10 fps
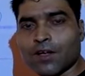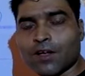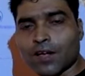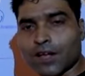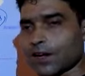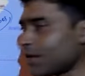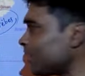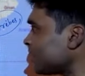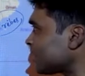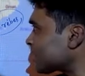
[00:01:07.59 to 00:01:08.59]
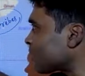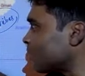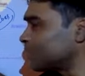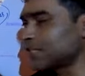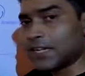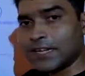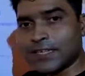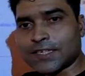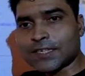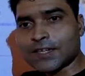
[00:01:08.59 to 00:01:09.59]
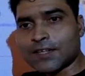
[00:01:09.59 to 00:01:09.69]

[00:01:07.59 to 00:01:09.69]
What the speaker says: And in this continent,